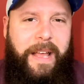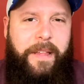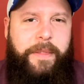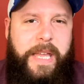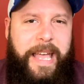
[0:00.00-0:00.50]

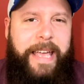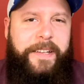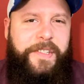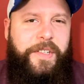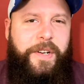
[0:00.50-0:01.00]
The
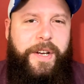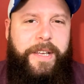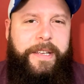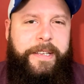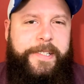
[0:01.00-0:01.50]
answer
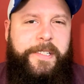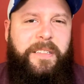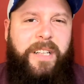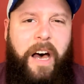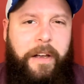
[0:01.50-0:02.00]
is
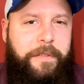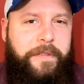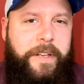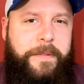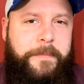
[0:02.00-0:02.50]
love.
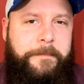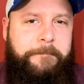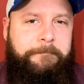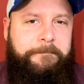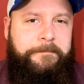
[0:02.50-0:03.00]

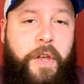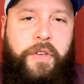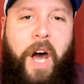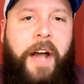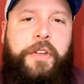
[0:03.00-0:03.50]

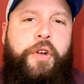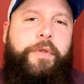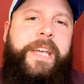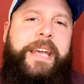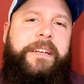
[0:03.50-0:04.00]
God
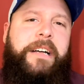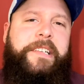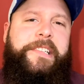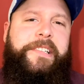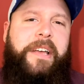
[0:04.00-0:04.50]
created
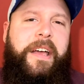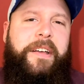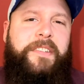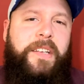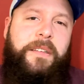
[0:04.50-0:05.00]
us
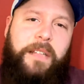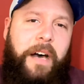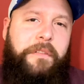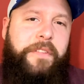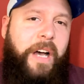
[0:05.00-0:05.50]
to
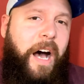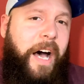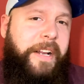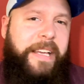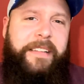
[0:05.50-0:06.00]
love
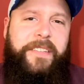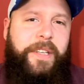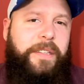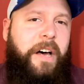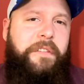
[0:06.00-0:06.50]
God and to
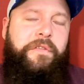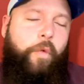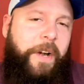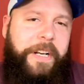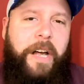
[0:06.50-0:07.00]
love
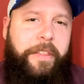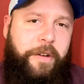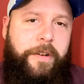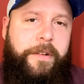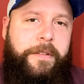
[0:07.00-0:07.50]
one another.
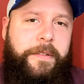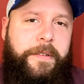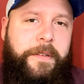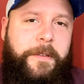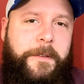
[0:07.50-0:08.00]

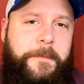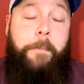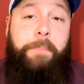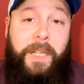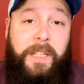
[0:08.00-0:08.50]

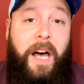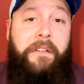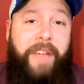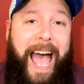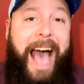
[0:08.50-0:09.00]
But love
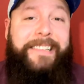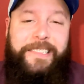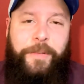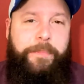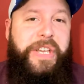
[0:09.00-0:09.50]
has
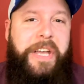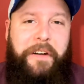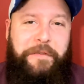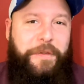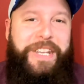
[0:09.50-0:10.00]
to be a
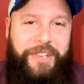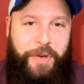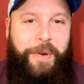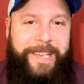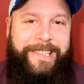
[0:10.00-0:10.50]
free
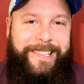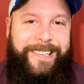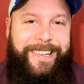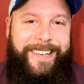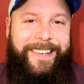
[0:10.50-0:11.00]
choice.
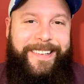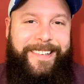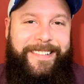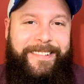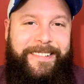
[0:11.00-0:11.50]

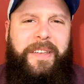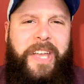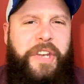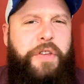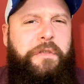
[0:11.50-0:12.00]

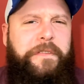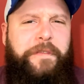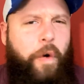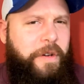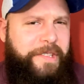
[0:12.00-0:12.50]
Can you
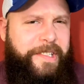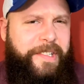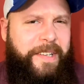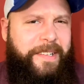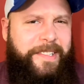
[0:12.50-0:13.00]
force
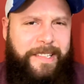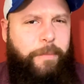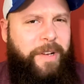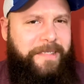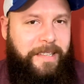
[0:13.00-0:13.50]

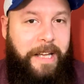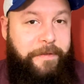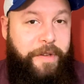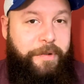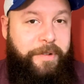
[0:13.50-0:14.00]
someone to love you?